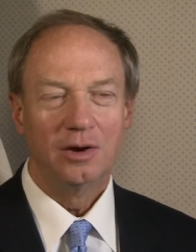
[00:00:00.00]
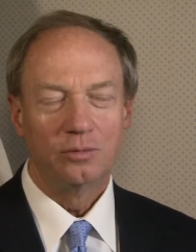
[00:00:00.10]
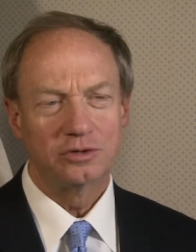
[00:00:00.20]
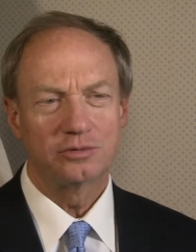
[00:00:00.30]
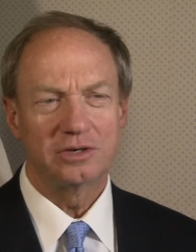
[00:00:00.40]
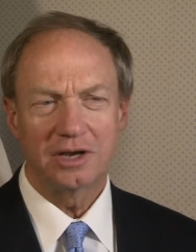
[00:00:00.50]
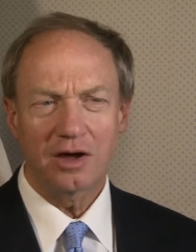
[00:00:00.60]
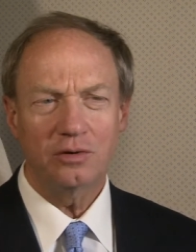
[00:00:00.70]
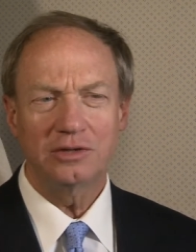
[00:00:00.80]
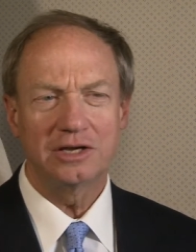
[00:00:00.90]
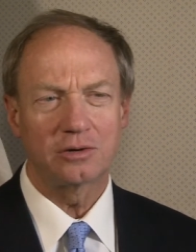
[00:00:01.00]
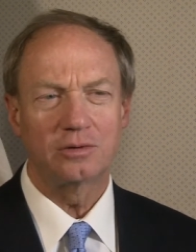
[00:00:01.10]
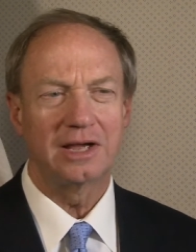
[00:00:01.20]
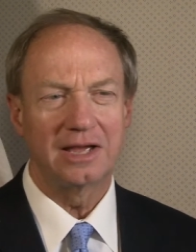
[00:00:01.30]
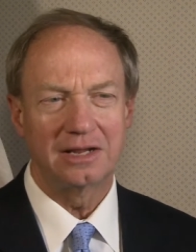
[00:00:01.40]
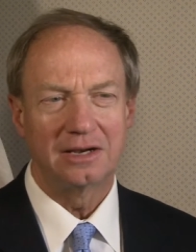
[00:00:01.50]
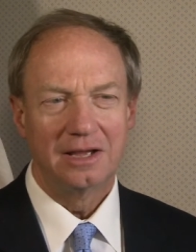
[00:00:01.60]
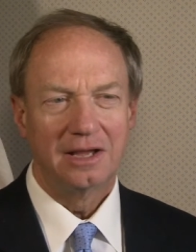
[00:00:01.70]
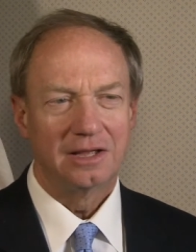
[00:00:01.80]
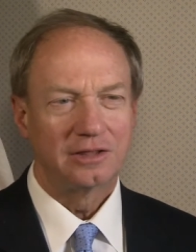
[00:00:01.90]
which would not only create
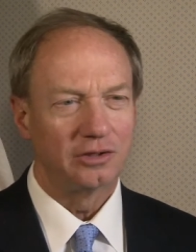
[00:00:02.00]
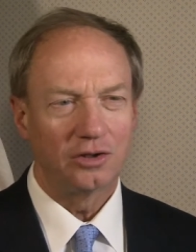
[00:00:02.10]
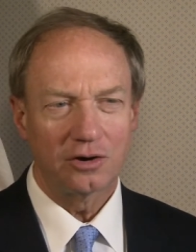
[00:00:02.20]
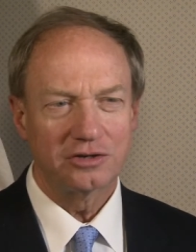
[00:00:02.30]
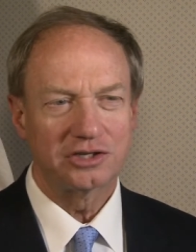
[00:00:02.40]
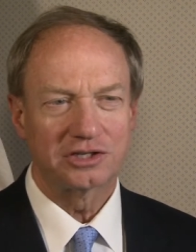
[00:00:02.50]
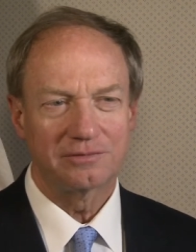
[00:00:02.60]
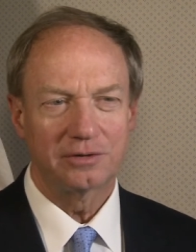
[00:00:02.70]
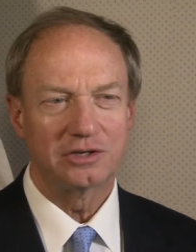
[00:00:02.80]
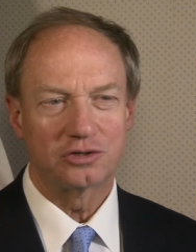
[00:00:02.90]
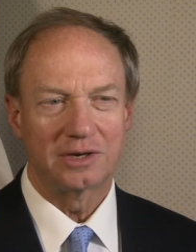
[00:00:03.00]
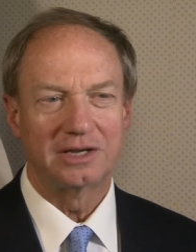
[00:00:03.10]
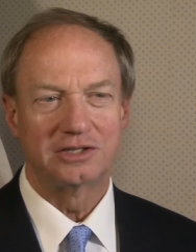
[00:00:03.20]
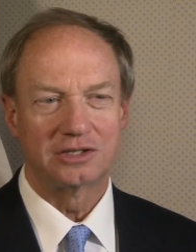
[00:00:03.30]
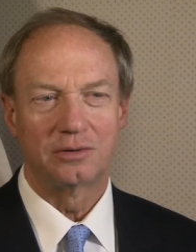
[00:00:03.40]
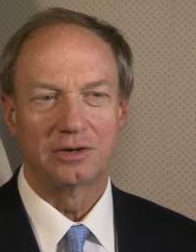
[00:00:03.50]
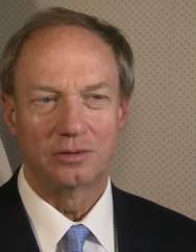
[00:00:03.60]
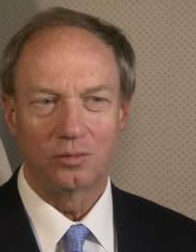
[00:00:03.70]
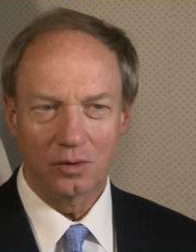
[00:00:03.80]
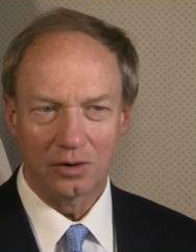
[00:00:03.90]
the largest free trade zone in
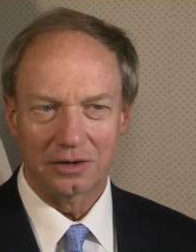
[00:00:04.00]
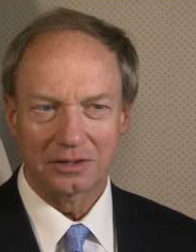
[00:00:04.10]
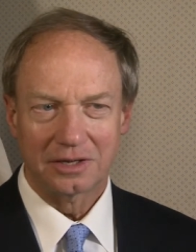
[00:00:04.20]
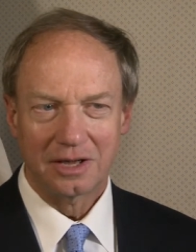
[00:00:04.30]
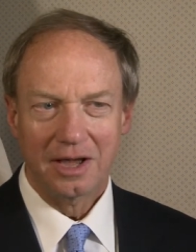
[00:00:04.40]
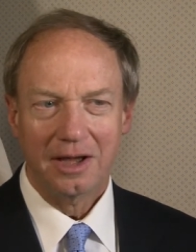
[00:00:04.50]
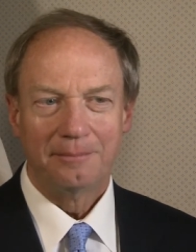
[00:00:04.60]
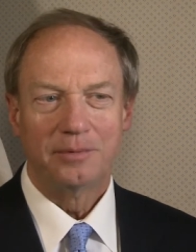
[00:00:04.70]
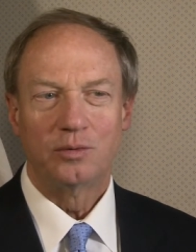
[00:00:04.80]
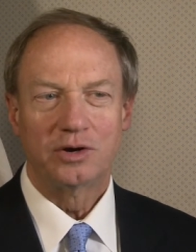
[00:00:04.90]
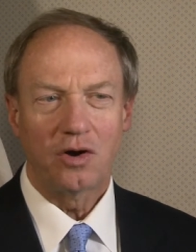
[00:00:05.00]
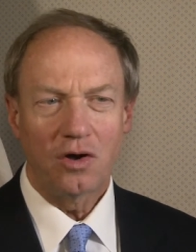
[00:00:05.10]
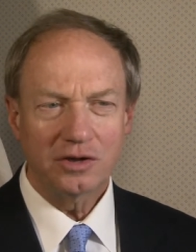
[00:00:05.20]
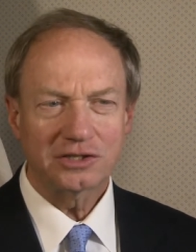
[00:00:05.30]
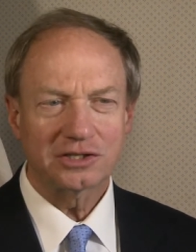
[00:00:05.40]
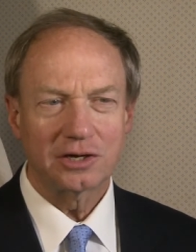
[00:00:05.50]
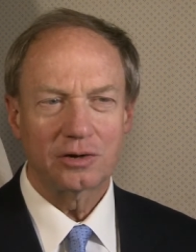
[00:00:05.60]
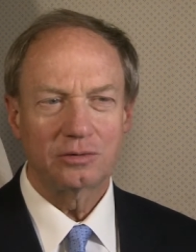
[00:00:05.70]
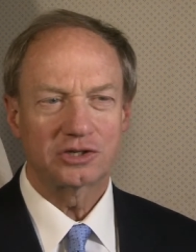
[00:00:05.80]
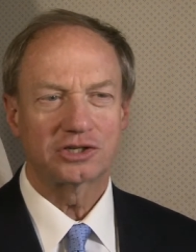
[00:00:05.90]
the world, but would
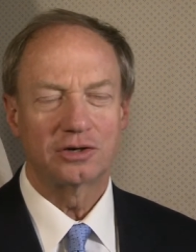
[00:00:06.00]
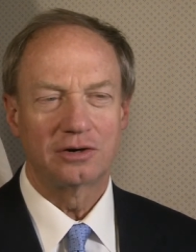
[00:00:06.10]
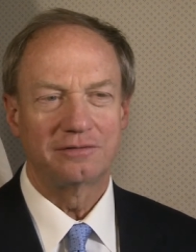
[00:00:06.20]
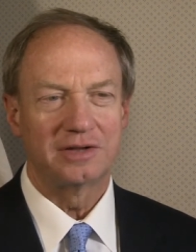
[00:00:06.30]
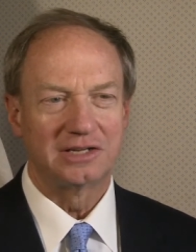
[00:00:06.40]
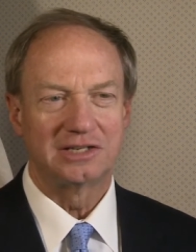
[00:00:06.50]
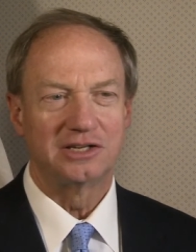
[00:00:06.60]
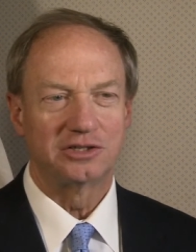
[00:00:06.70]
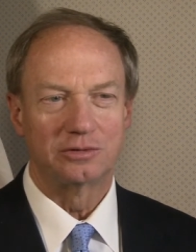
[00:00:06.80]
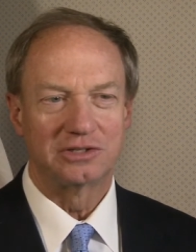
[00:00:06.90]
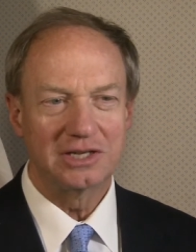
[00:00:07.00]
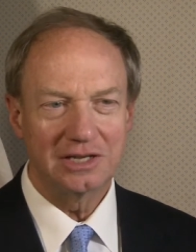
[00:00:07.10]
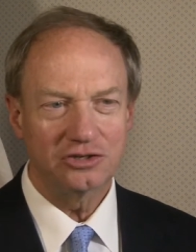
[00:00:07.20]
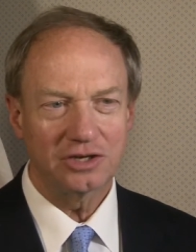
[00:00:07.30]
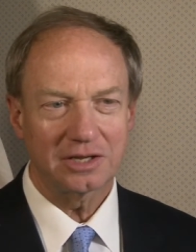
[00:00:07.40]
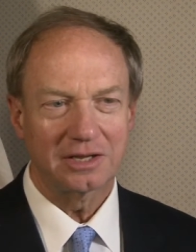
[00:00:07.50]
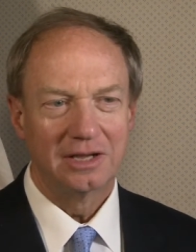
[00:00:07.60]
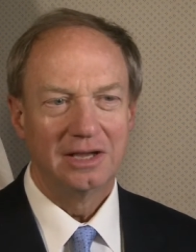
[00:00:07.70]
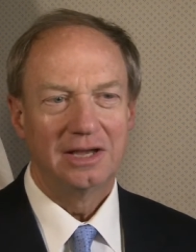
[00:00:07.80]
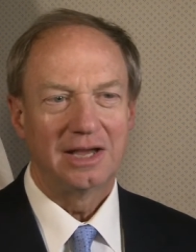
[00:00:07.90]
also serve as a strategic
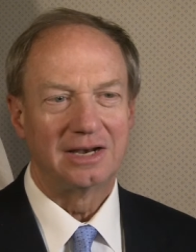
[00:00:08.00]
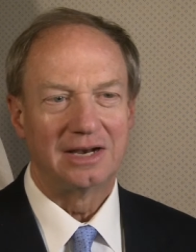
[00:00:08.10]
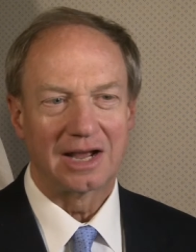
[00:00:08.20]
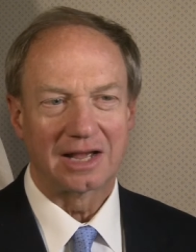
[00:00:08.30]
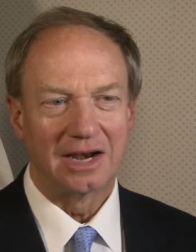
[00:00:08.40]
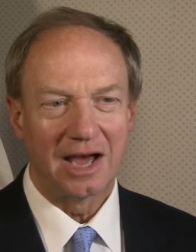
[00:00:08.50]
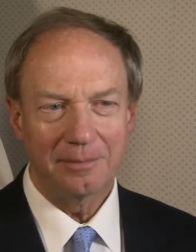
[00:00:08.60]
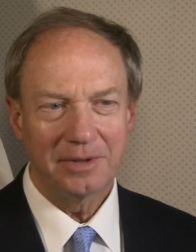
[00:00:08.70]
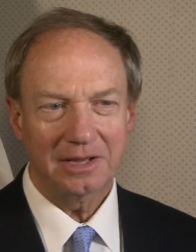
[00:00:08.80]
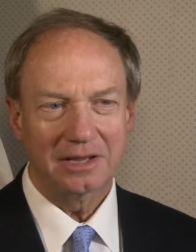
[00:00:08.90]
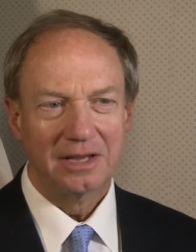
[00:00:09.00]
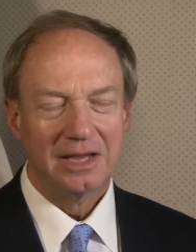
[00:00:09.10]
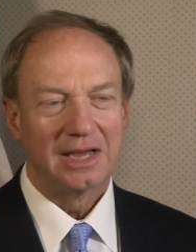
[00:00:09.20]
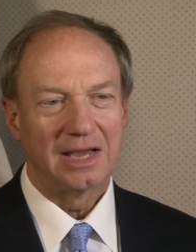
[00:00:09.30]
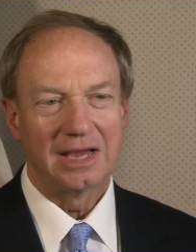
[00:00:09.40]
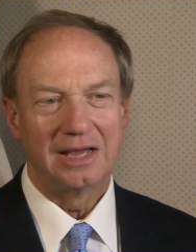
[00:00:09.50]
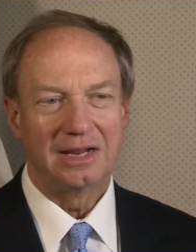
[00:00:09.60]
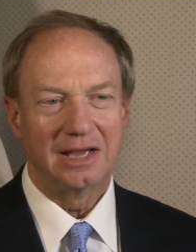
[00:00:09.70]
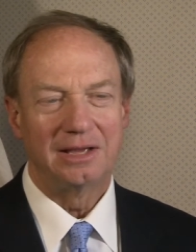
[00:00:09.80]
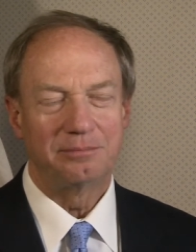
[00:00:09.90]
and an economic
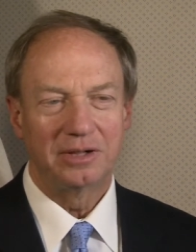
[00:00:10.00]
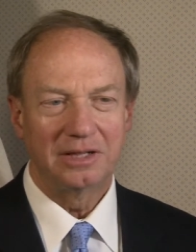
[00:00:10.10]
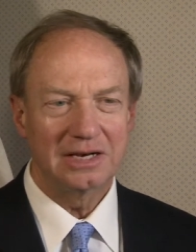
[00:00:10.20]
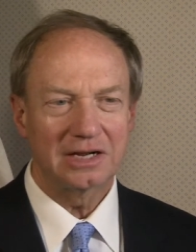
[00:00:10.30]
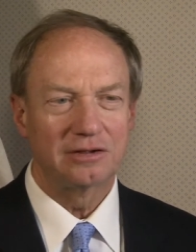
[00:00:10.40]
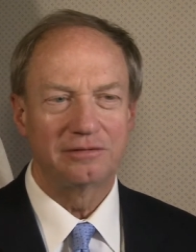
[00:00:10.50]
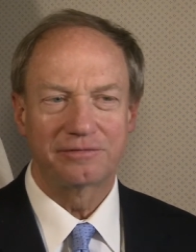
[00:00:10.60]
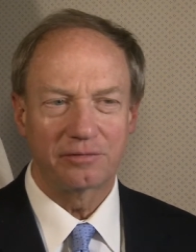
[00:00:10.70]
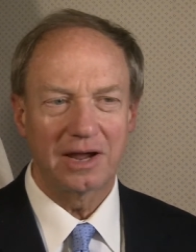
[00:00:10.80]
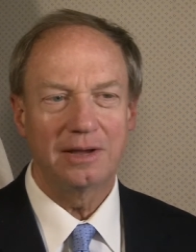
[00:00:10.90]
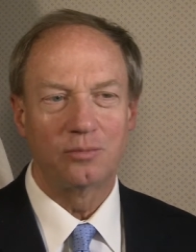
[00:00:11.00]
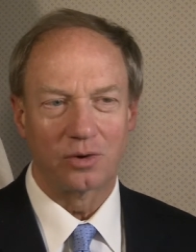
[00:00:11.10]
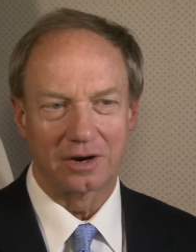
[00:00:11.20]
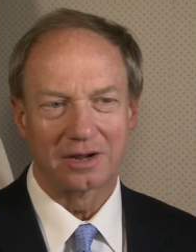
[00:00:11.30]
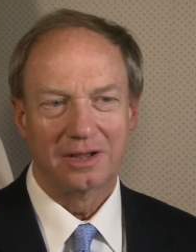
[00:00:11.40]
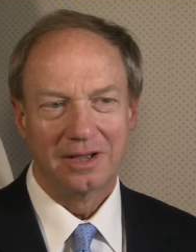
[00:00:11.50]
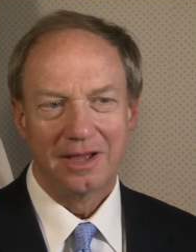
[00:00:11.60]
and a political framework